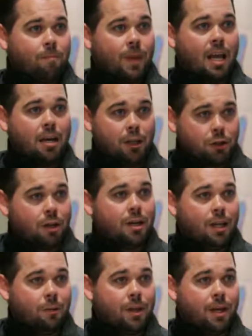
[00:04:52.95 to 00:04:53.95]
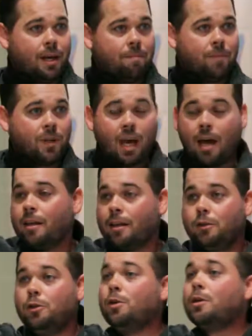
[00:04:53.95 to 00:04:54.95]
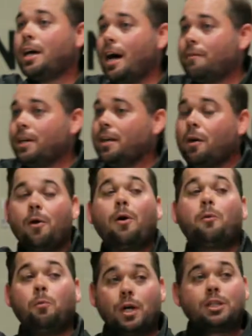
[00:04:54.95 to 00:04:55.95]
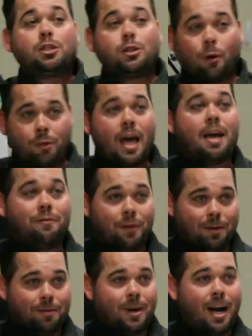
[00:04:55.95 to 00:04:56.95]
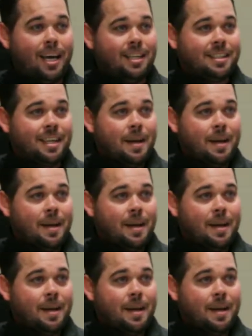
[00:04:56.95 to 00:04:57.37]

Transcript: And an eternity with him, okay? New covenant, we're so thankful, right?